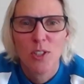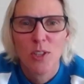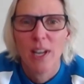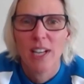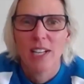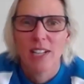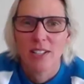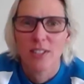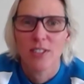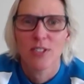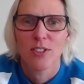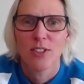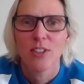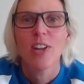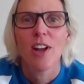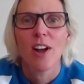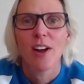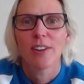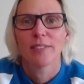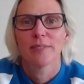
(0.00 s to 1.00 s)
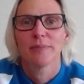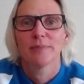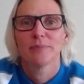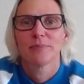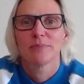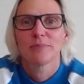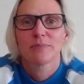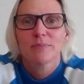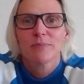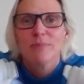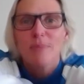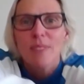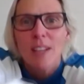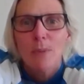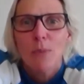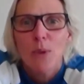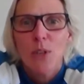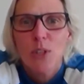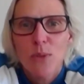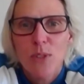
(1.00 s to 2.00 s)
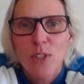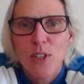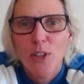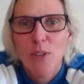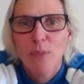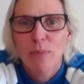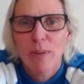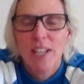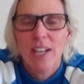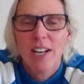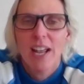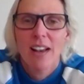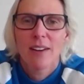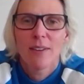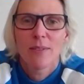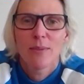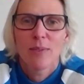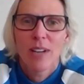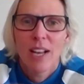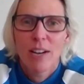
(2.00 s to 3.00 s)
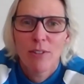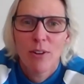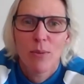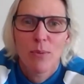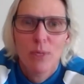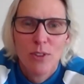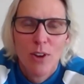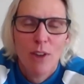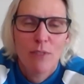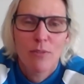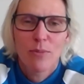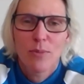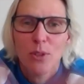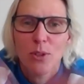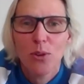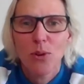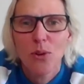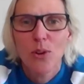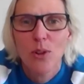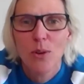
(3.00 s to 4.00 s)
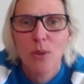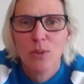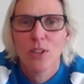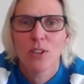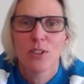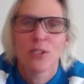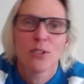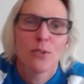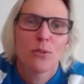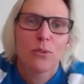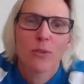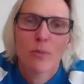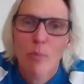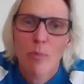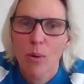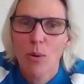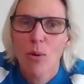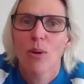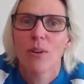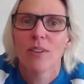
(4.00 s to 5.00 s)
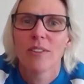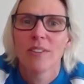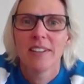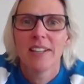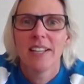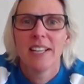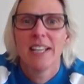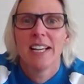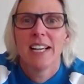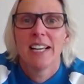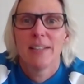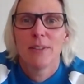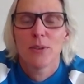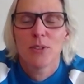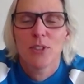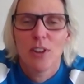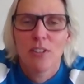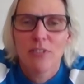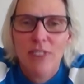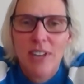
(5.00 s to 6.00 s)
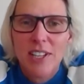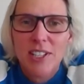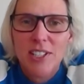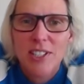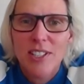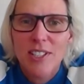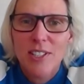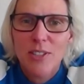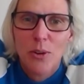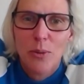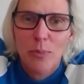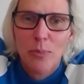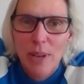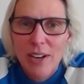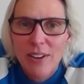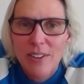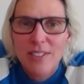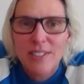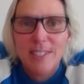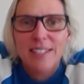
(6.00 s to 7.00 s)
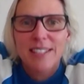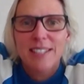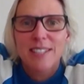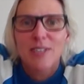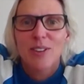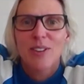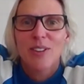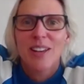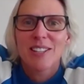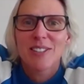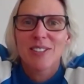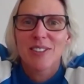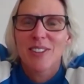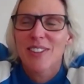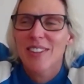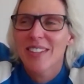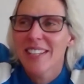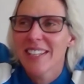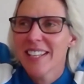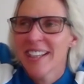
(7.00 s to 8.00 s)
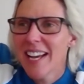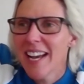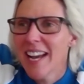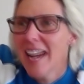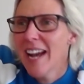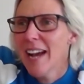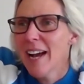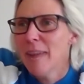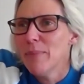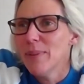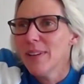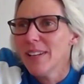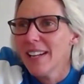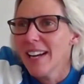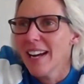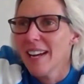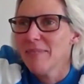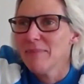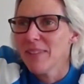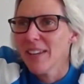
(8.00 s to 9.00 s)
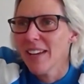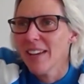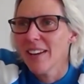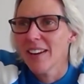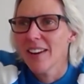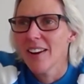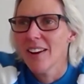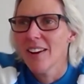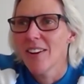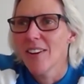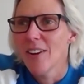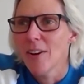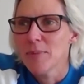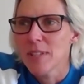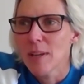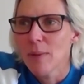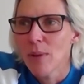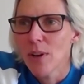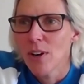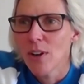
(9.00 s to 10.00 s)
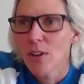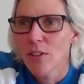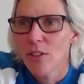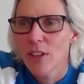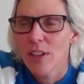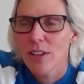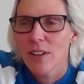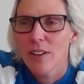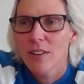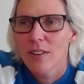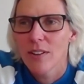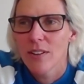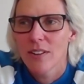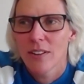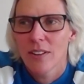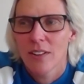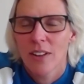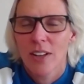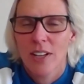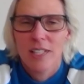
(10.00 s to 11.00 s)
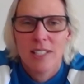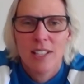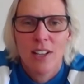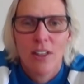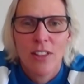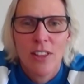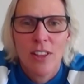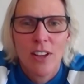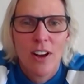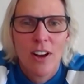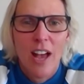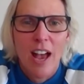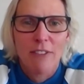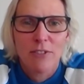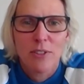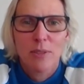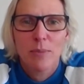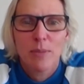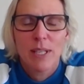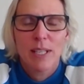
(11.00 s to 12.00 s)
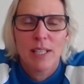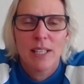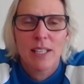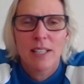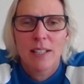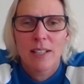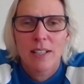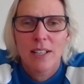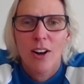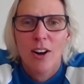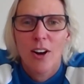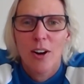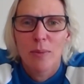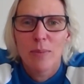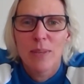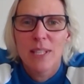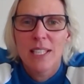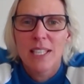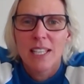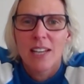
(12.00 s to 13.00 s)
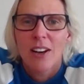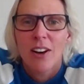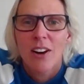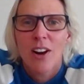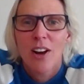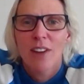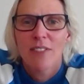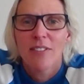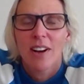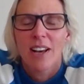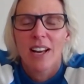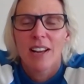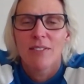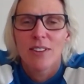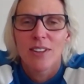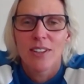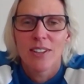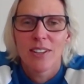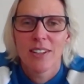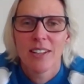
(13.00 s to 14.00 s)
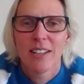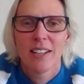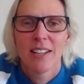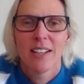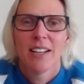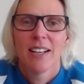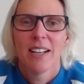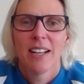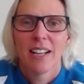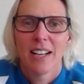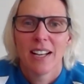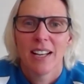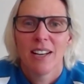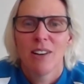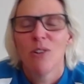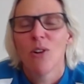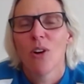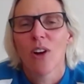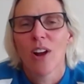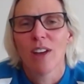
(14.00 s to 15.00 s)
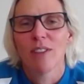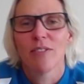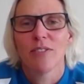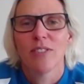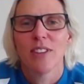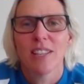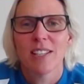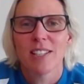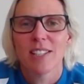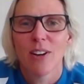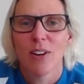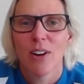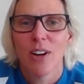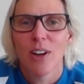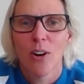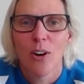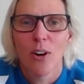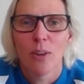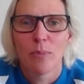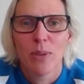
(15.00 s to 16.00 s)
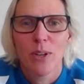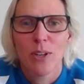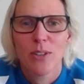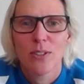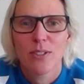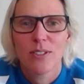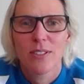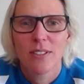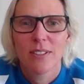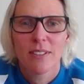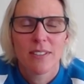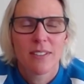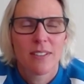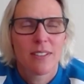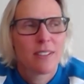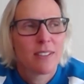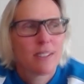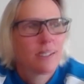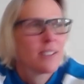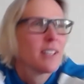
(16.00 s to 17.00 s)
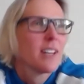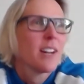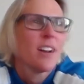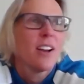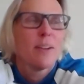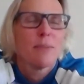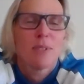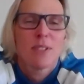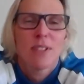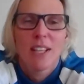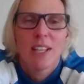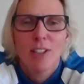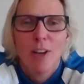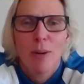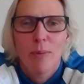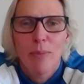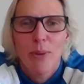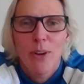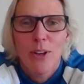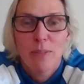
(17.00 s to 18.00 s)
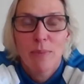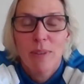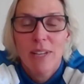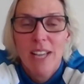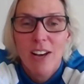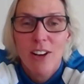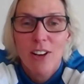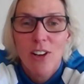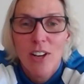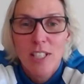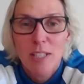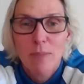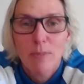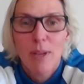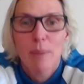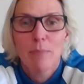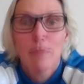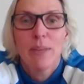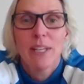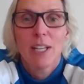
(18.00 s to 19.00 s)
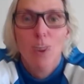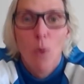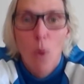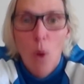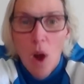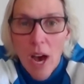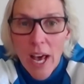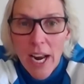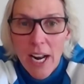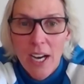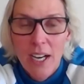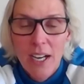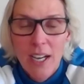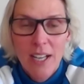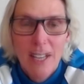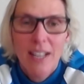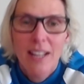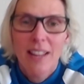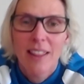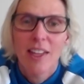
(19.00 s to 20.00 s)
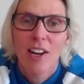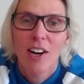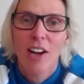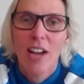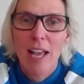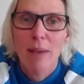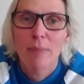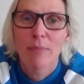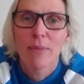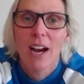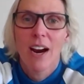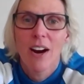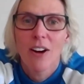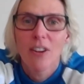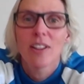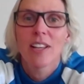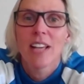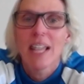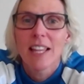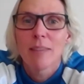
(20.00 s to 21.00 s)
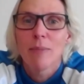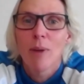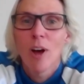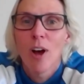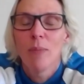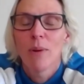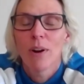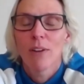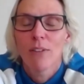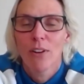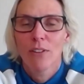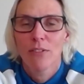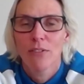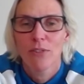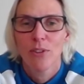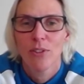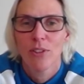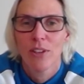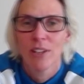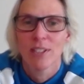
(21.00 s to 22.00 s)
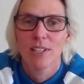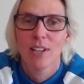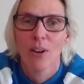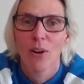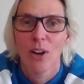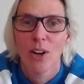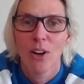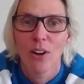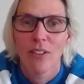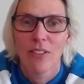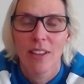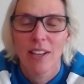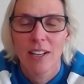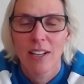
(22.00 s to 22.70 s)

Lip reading: into the studio, which was good. But you know how everyone was home from school. There was no school support, and there's no functions or appearances or that sort of thing. But I don't know. I'm someone who think, like you I think I have to be kind of busy. I don't know if I could ever not have things going on, because I don't know, I'm just that type of person. But yeah, I'd like to be a bit quieter than I am currently at the moment. I've got a few things going on that